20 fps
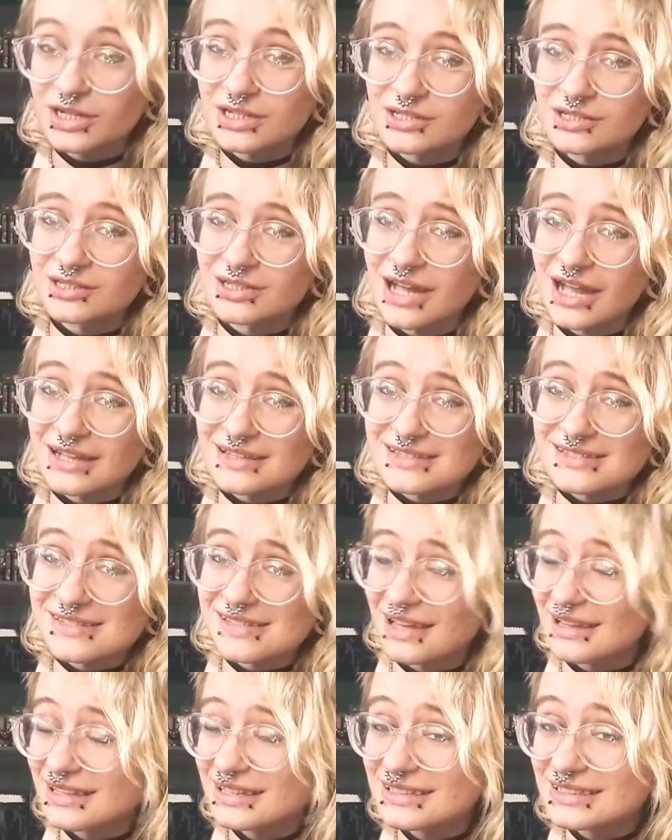You're not
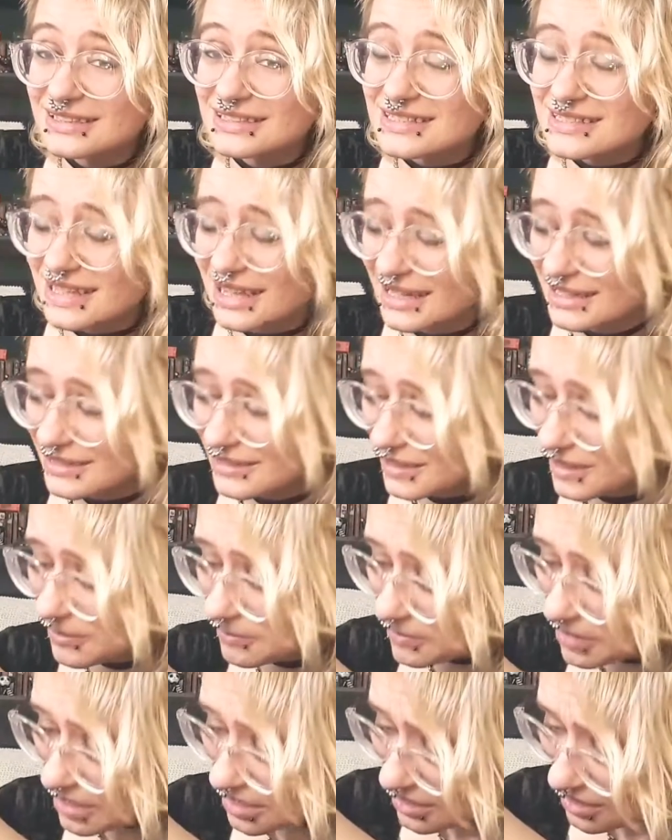selling this
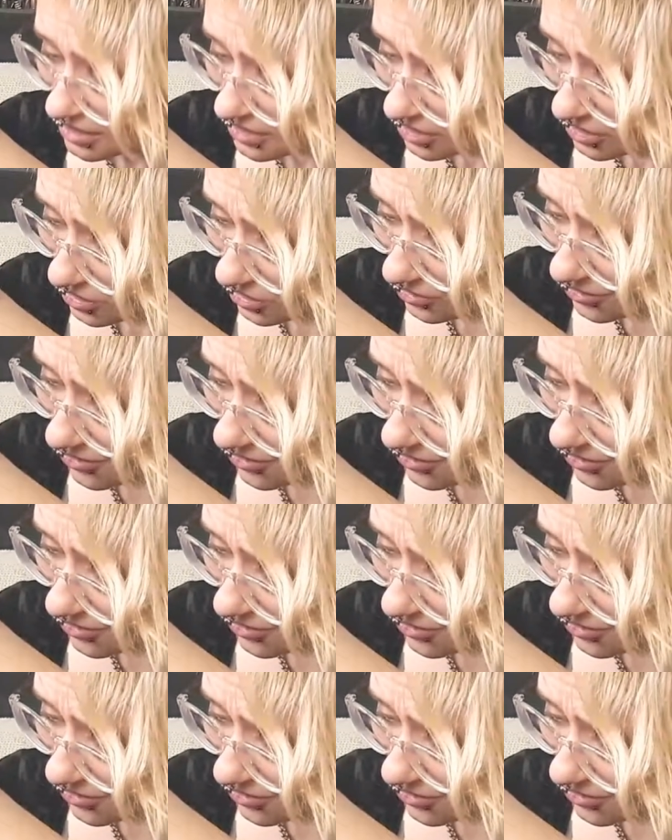item, you